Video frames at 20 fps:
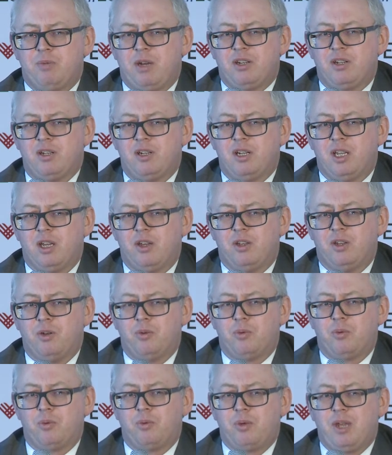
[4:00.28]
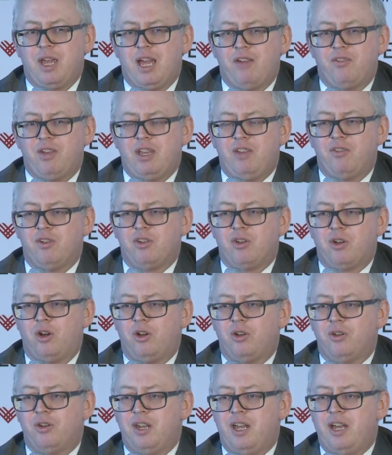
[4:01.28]
about earlier. You know, we have even
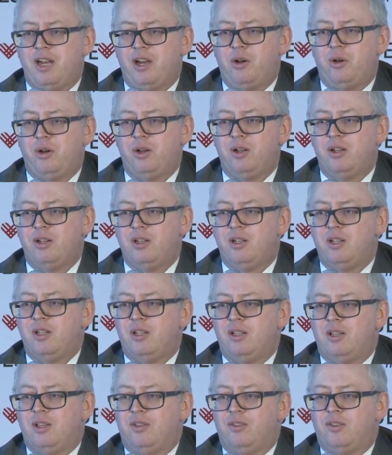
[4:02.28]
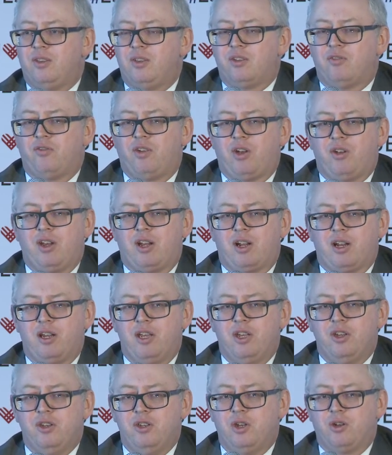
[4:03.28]
got now very
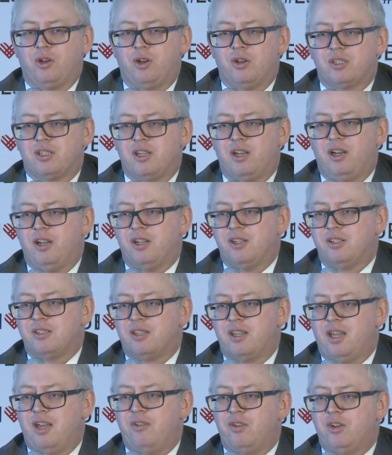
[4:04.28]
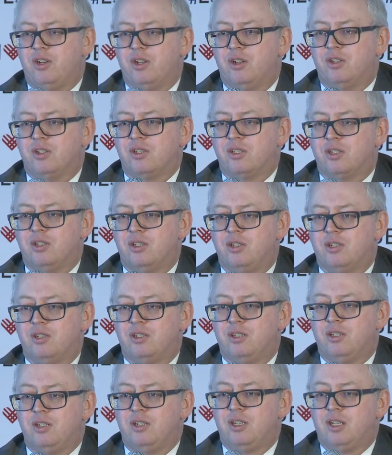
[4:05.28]
clear neuroscience evidence
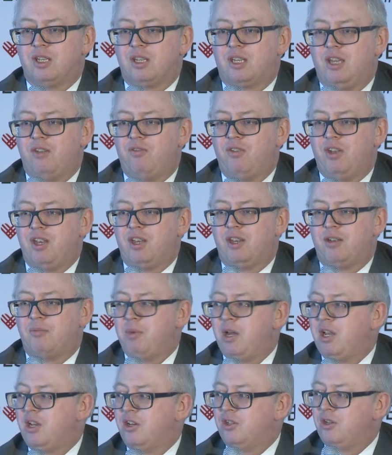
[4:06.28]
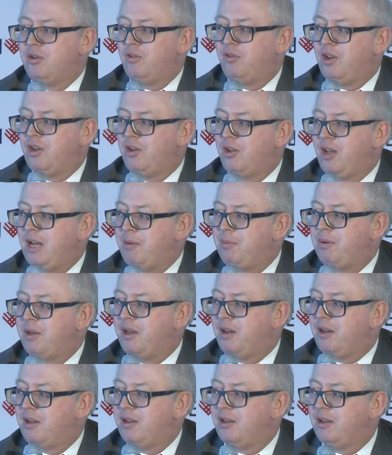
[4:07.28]
that giving makes you feel
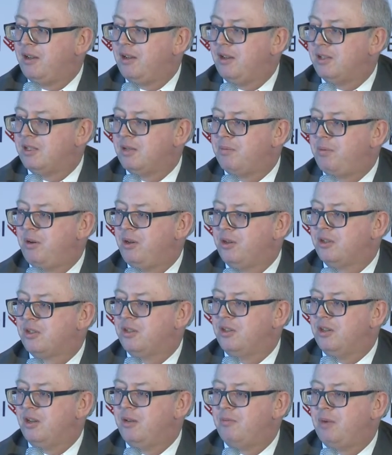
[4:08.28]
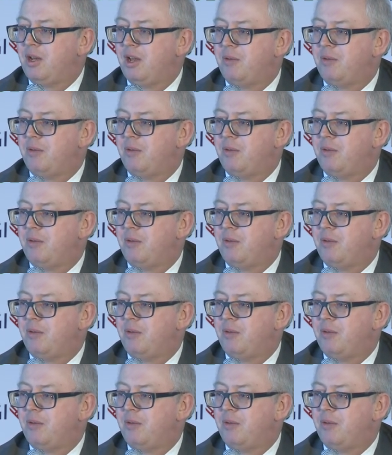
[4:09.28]
happier as a person, and